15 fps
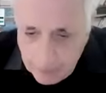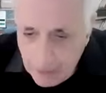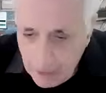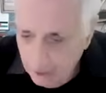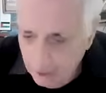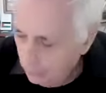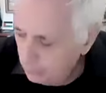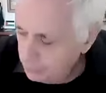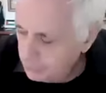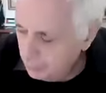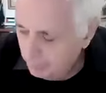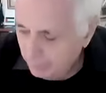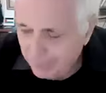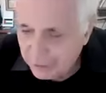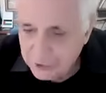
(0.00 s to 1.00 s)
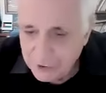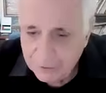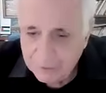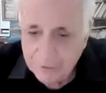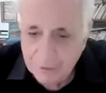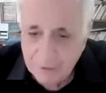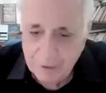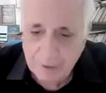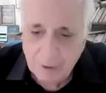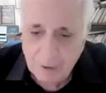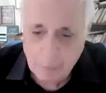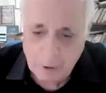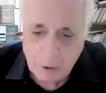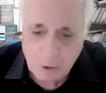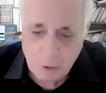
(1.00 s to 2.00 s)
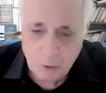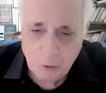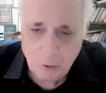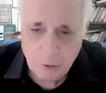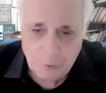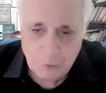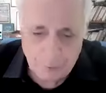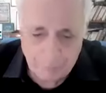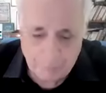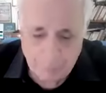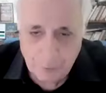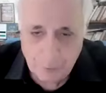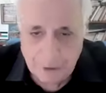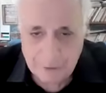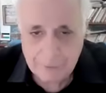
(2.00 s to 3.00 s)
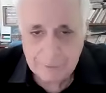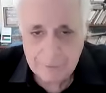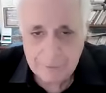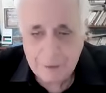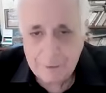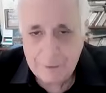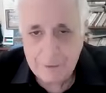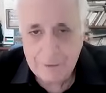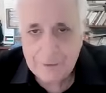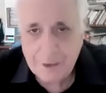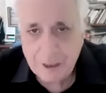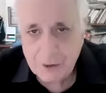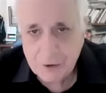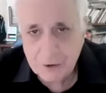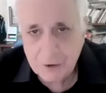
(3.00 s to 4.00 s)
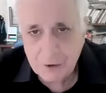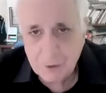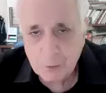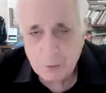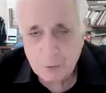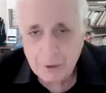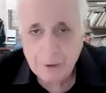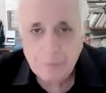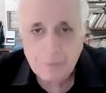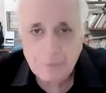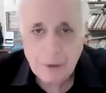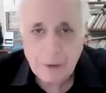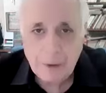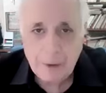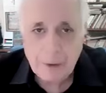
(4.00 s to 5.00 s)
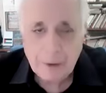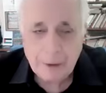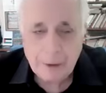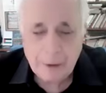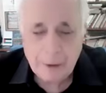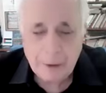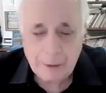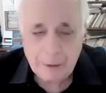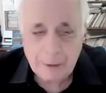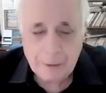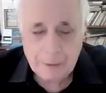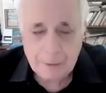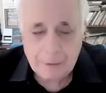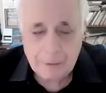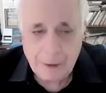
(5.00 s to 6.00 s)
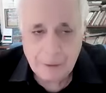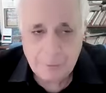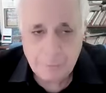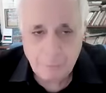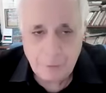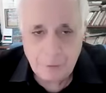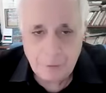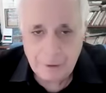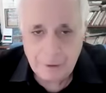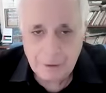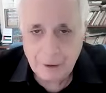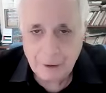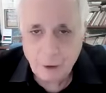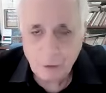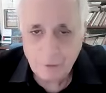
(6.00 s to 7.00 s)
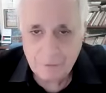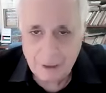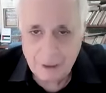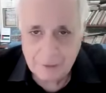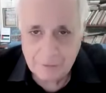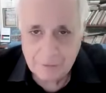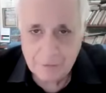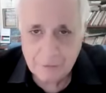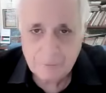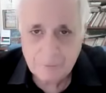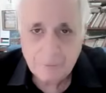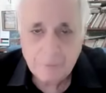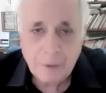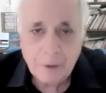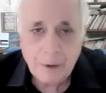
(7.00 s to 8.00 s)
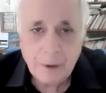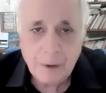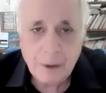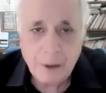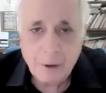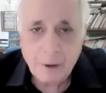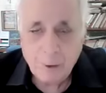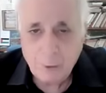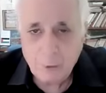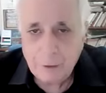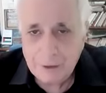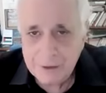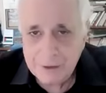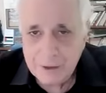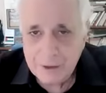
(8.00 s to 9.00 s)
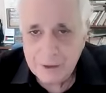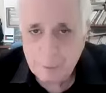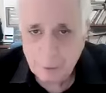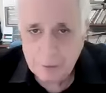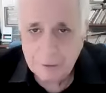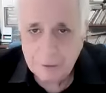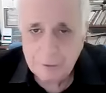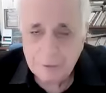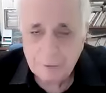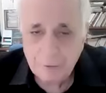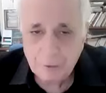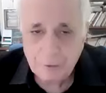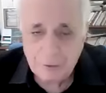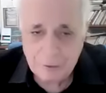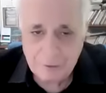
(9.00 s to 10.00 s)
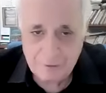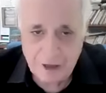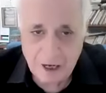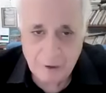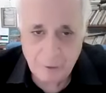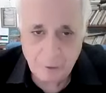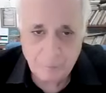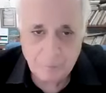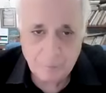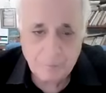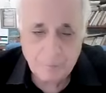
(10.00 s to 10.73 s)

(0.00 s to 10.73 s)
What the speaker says: he also mentioned that one should not forget that these actions were done within a context, or as he put it, not in a vacuum.